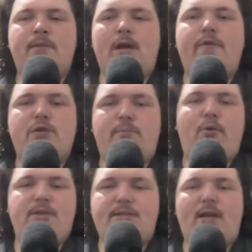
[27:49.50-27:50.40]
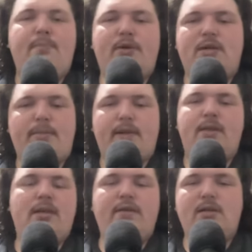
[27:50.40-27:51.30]
of sports is the
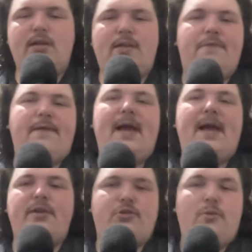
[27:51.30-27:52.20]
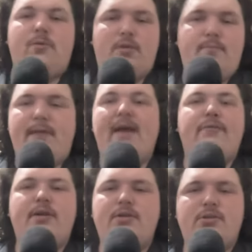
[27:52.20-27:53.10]
unpredictability of it and the fact that, sure, the
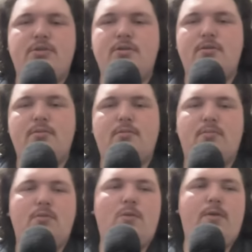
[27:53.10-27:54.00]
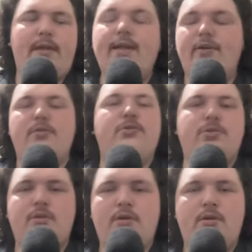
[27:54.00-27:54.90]
Mavericks or the
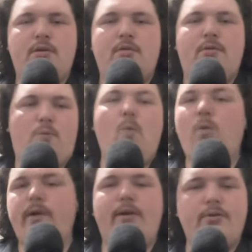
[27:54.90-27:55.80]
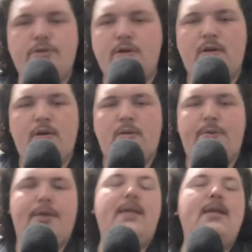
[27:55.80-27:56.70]
Lakers or the Warriors
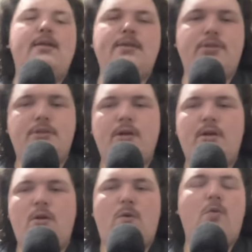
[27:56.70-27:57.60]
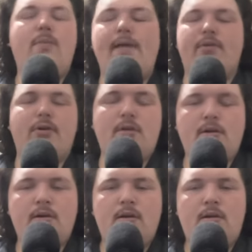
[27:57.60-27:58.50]
or the Kings or whomever
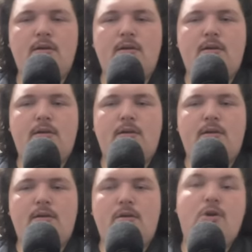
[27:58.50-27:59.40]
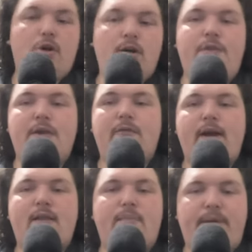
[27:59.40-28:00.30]
could
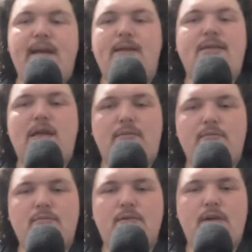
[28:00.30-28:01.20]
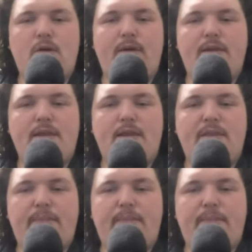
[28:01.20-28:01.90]
theoretically beat any team that they